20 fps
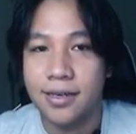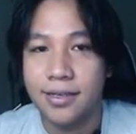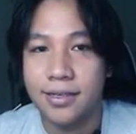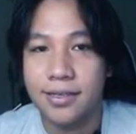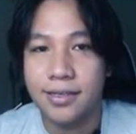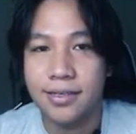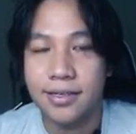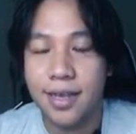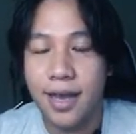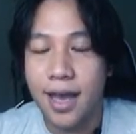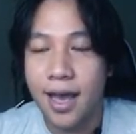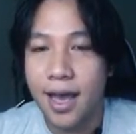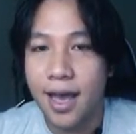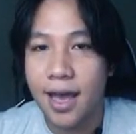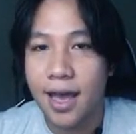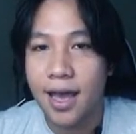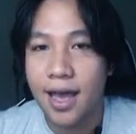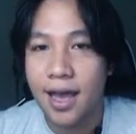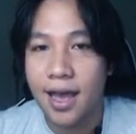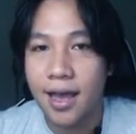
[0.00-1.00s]
Sa
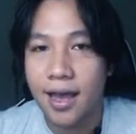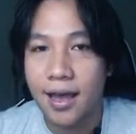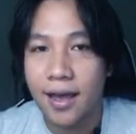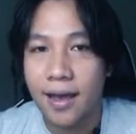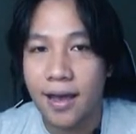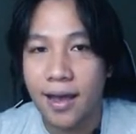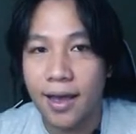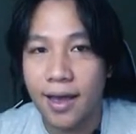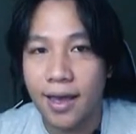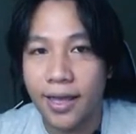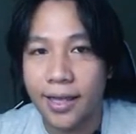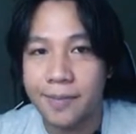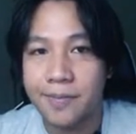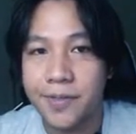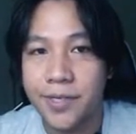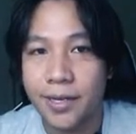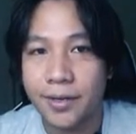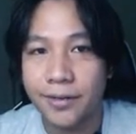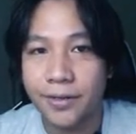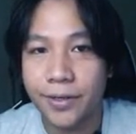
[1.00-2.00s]
help
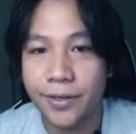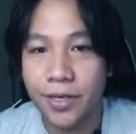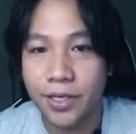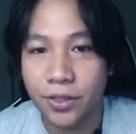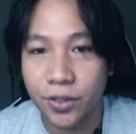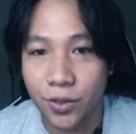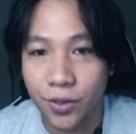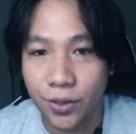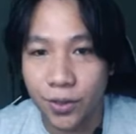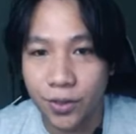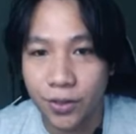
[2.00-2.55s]
center na to,